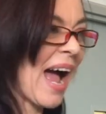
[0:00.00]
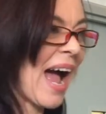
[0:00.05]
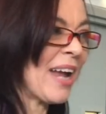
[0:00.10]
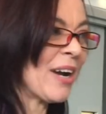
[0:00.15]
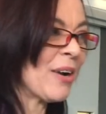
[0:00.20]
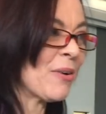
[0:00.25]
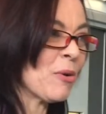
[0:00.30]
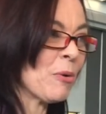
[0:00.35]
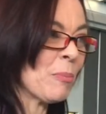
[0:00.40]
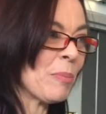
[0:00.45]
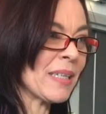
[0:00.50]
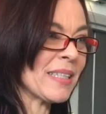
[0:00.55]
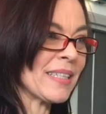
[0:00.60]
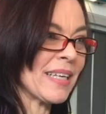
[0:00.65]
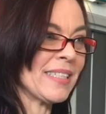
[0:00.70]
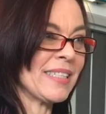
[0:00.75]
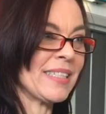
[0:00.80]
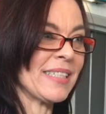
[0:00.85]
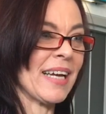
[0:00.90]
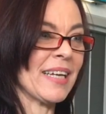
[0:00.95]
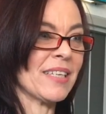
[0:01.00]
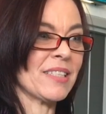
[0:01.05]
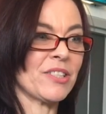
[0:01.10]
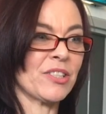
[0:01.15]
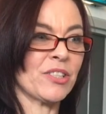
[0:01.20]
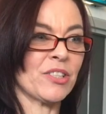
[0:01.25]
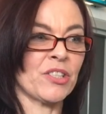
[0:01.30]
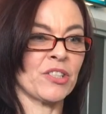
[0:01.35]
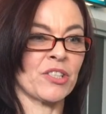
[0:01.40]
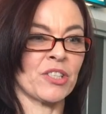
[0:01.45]
anaerobic
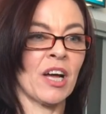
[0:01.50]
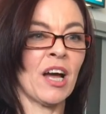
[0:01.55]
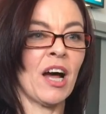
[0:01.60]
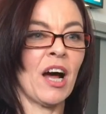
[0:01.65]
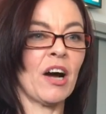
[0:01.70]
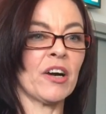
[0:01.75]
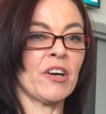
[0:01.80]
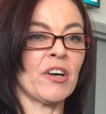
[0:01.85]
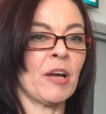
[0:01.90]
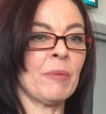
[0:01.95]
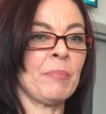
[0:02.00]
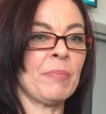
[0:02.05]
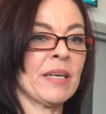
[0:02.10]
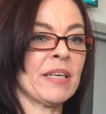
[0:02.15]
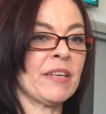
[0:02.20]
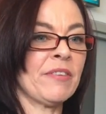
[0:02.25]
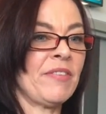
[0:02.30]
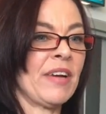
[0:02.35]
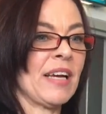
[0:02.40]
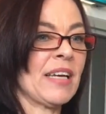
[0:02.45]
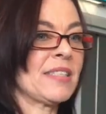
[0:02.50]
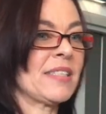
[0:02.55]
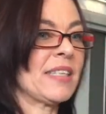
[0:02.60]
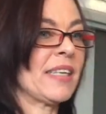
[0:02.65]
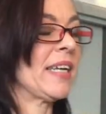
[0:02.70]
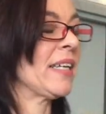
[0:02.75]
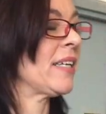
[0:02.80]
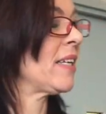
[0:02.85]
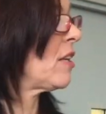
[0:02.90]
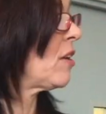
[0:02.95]
digesters are now being
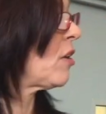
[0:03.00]
investigated.